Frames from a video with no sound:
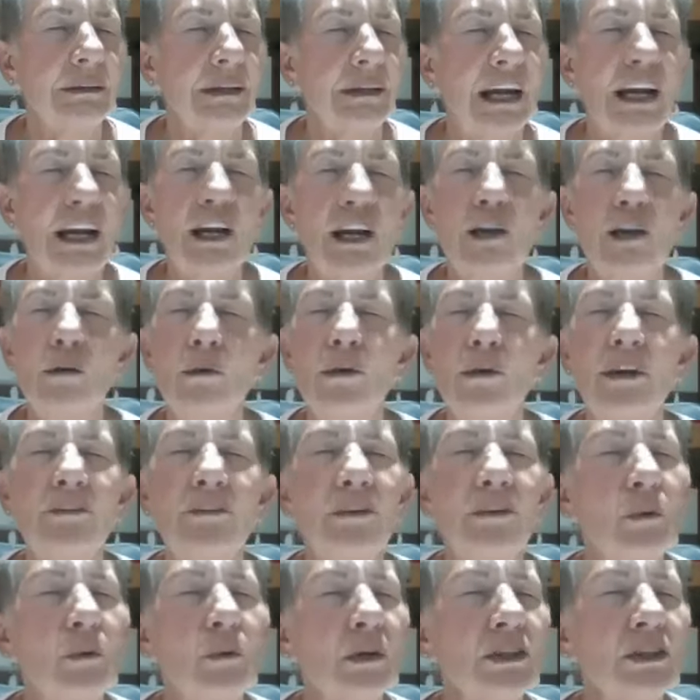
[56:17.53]
And Lord, if
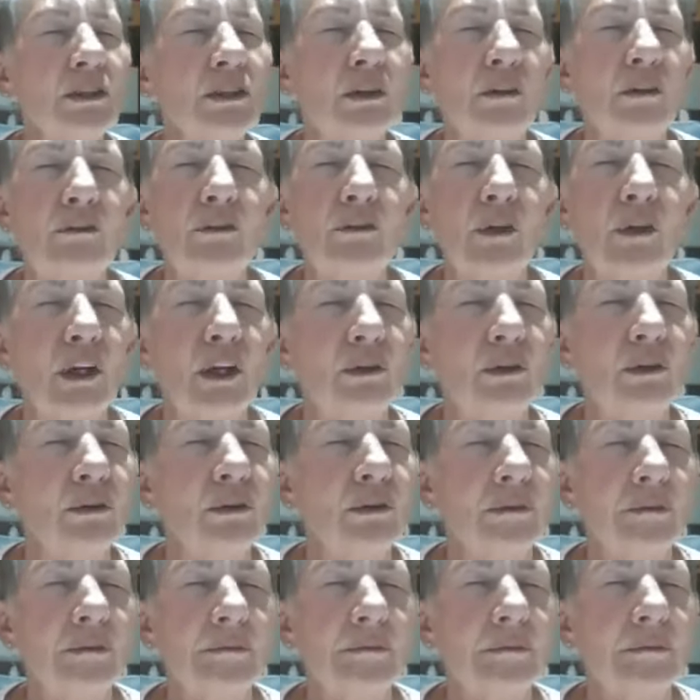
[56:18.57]
it was not for you,
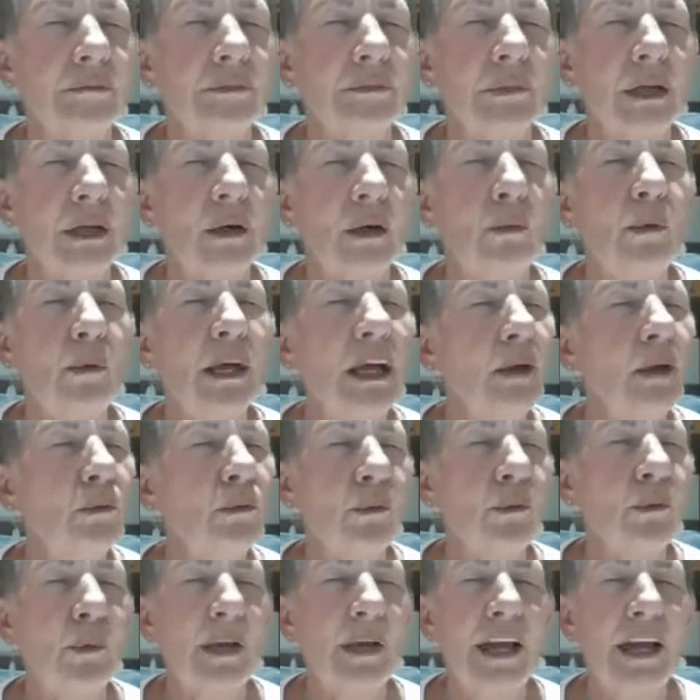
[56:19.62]
where
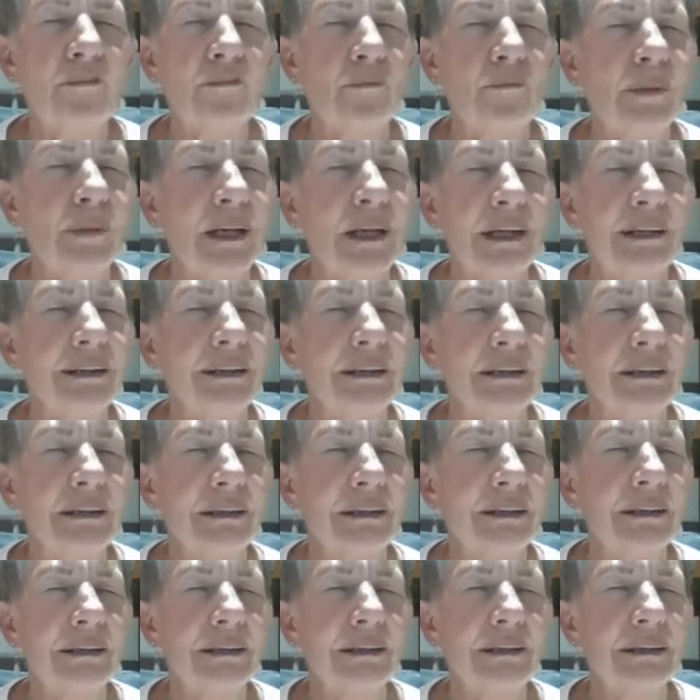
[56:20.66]
would we have been?
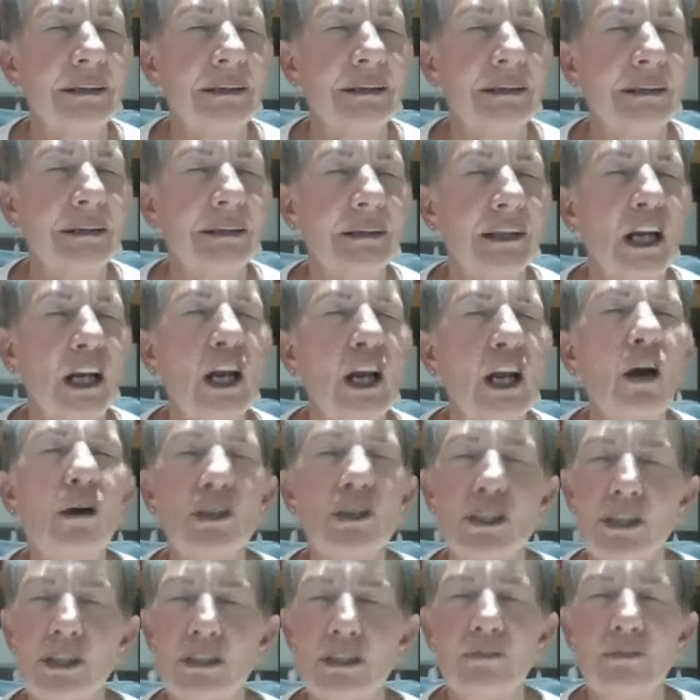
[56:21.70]

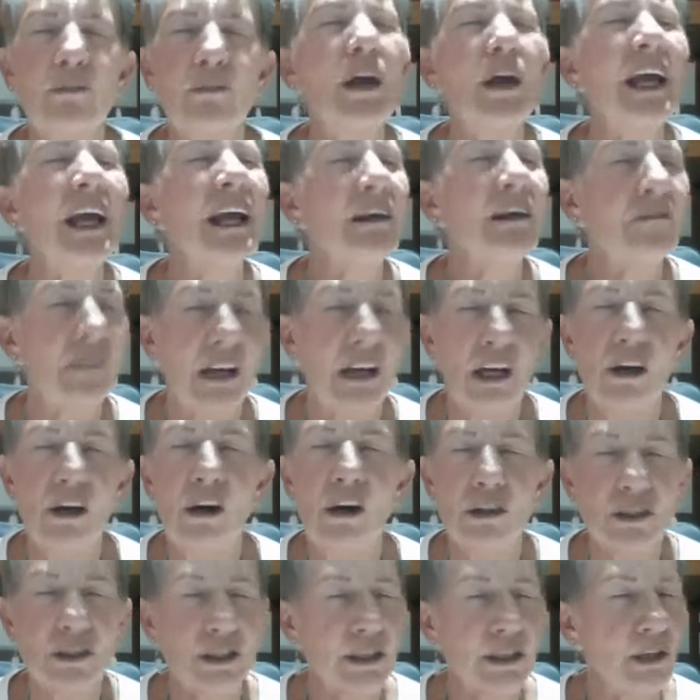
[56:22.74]
Lost, forever
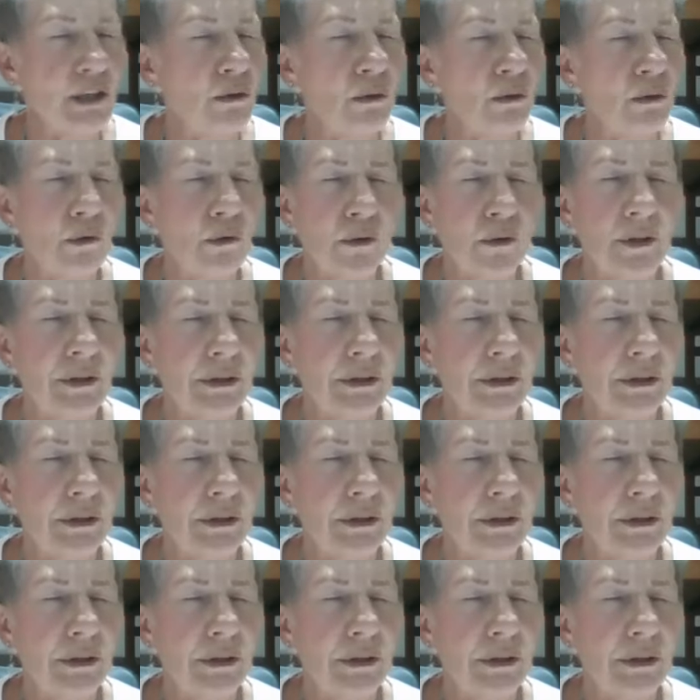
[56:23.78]
lost, Lord.